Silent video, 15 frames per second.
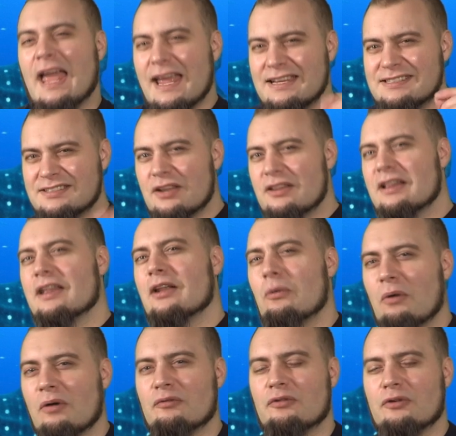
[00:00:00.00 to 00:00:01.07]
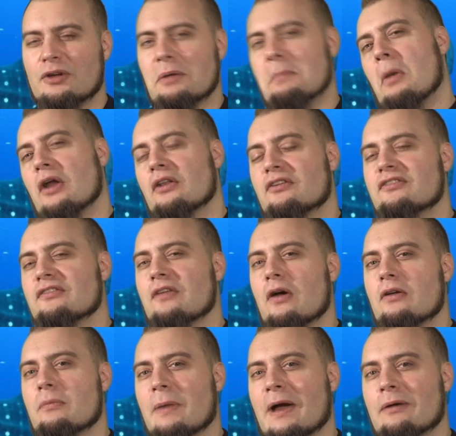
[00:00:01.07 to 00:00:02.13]
Here's another little one for you you might not have
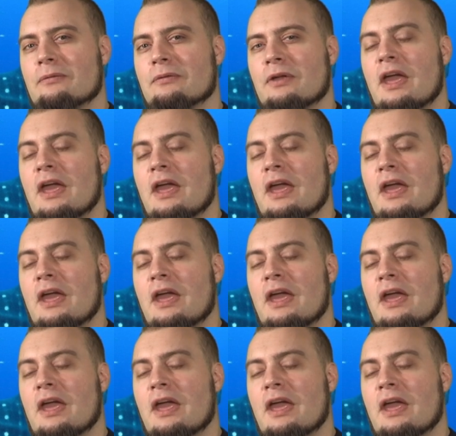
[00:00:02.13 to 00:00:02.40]
known about.